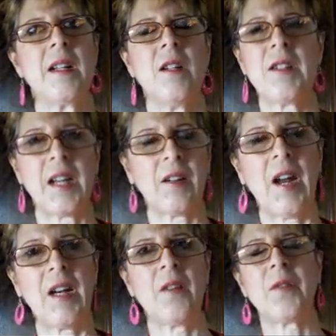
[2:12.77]
take your
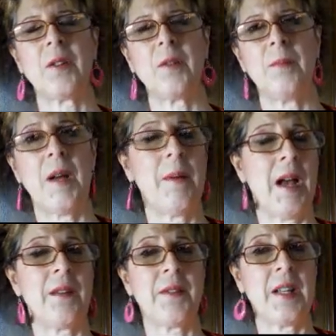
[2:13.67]
hand off my
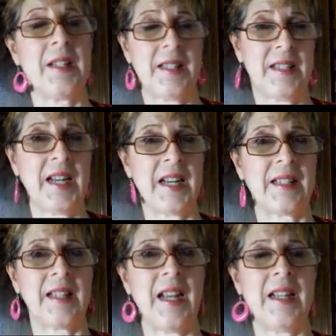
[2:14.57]
mouth, it
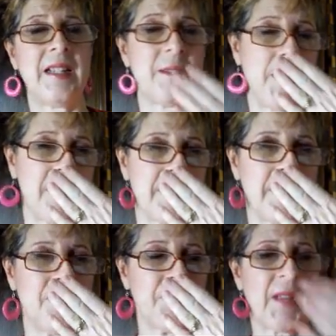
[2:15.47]
stinks, and he smells it
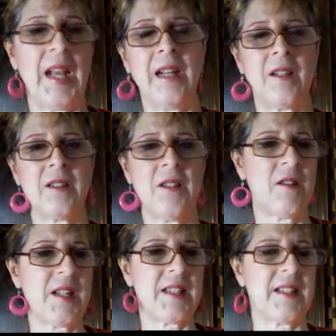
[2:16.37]
and he goes, no, it
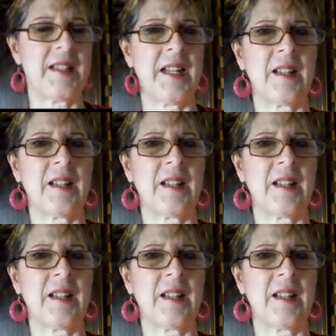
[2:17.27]
doesn't stink.